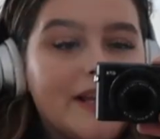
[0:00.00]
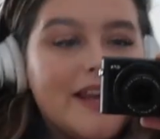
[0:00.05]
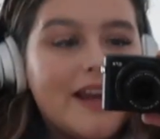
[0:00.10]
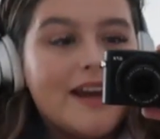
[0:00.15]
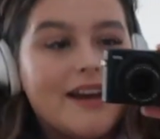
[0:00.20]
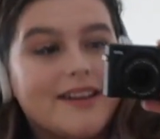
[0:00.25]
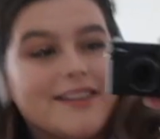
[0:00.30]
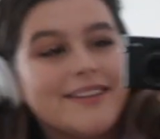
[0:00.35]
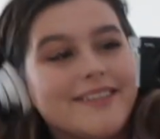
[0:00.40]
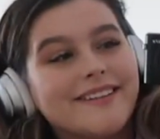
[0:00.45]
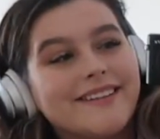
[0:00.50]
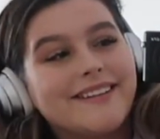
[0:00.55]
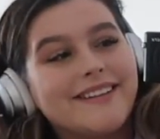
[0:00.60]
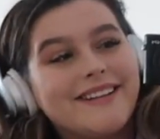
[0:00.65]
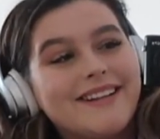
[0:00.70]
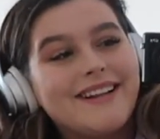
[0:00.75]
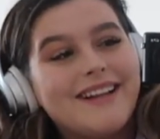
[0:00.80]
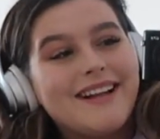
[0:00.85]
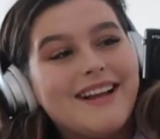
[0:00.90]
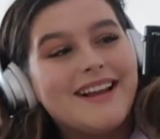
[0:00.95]
and yeah,
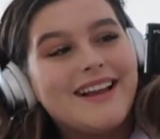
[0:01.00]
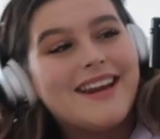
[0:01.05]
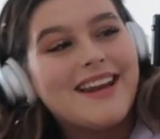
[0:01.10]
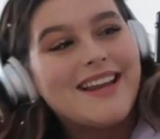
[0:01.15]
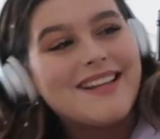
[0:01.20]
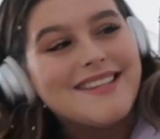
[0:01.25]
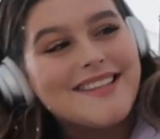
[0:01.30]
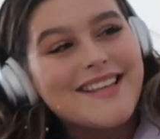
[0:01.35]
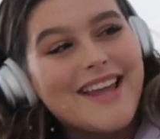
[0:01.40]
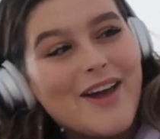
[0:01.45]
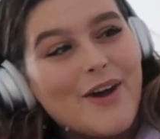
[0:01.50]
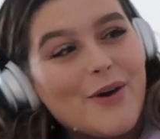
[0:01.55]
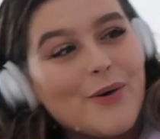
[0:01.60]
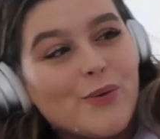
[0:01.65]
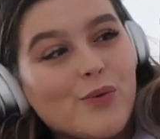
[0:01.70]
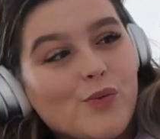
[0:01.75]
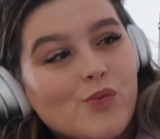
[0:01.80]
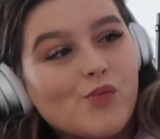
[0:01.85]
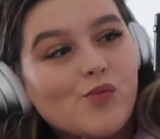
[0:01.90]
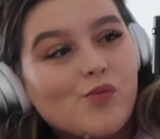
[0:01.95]
let's go.
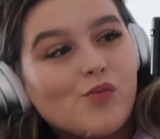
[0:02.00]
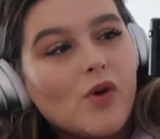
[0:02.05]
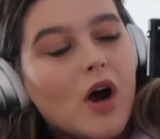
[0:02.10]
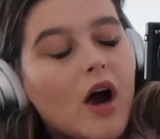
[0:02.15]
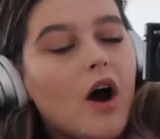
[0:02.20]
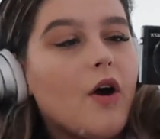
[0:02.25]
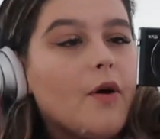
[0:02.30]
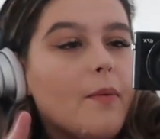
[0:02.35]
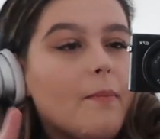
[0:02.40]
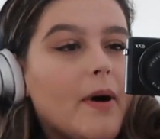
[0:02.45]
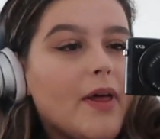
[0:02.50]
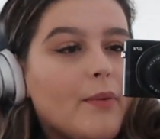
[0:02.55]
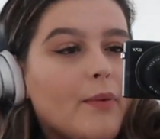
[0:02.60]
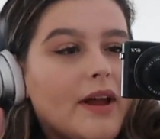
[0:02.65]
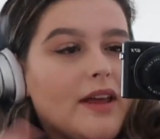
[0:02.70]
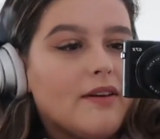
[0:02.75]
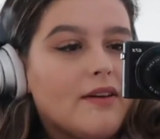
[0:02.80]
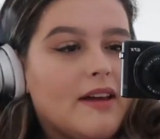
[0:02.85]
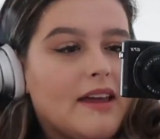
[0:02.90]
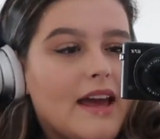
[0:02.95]
Oh, by the
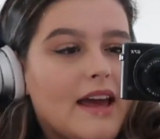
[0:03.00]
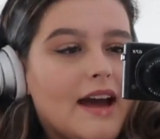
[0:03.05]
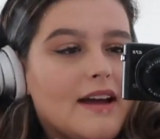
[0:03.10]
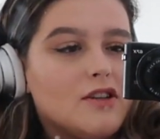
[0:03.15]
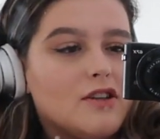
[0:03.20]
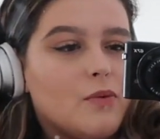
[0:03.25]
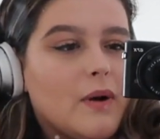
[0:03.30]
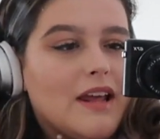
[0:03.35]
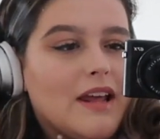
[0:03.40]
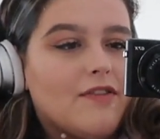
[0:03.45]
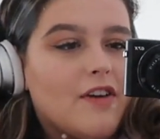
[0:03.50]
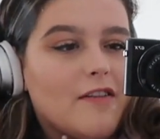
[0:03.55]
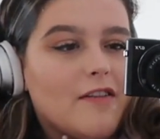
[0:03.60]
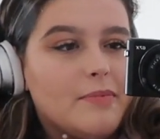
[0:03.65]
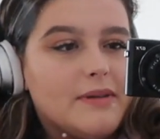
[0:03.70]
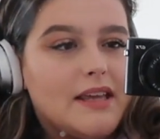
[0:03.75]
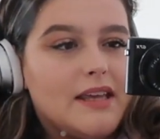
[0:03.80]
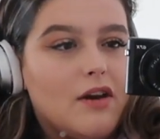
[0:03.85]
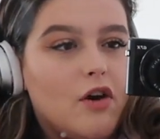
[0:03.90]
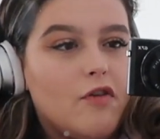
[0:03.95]
way, you can get twenty-five
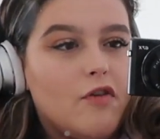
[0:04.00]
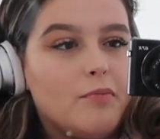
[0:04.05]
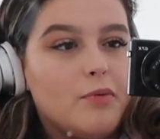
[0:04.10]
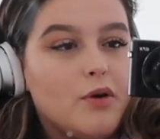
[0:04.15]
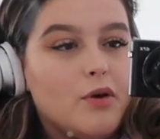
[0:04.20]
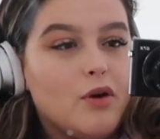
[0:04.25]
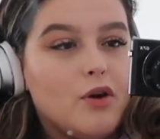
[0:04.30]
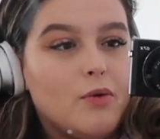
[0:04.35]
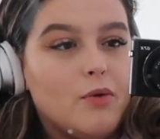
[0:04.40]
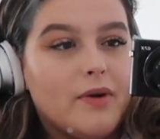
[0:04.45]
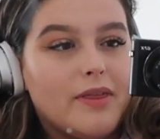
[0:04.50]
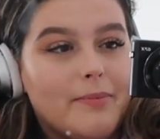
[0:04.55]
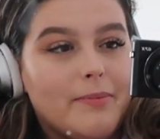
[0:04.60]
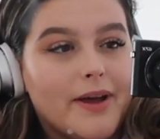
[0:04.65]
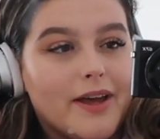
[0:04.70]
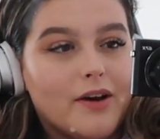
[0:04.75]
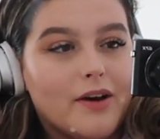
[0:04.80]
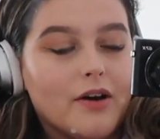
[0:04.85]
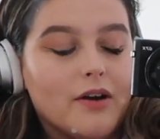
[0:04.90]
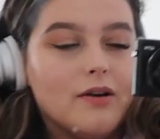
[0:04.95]
percent off Boohoo with
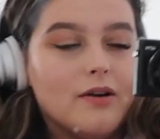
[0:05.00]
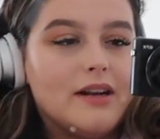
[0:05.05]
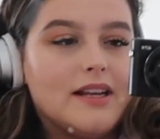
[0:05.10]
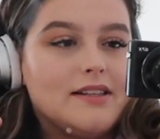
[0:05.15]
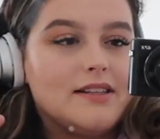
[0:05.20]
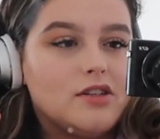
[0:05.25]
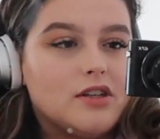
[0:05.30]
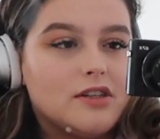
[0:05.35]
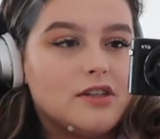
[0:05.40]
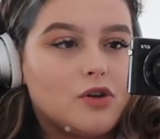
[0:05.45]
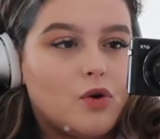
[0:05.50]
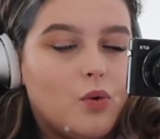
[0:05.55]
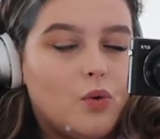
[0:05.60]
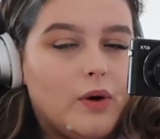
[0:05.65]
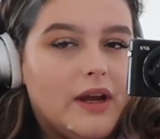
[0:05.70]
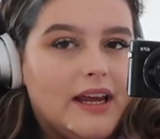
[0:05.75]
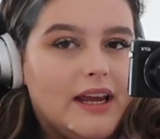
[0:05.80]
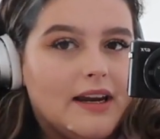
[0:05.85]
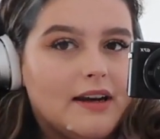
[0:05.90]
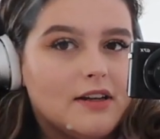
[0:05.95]
my code. It's just
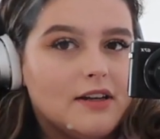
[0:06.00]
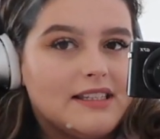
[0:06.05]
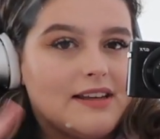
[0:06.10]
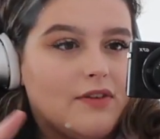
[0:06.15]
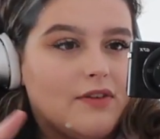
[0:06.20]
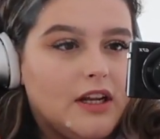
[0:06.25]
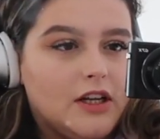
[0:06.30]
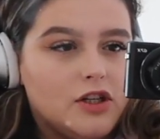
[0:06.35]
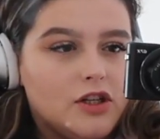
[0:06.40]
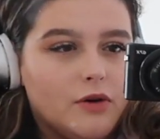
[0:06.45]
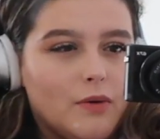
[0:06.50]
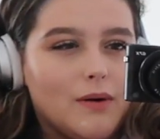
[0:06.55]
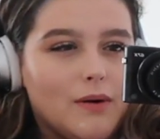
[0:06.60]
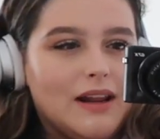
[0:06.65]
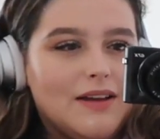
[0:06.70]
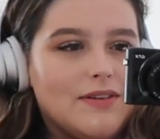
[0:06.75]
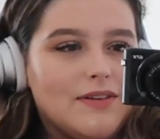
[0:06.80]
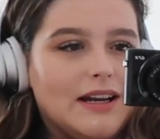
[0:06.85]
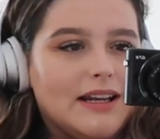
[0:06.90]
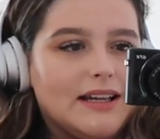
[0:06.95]
Queen seventy-two. I'll leave a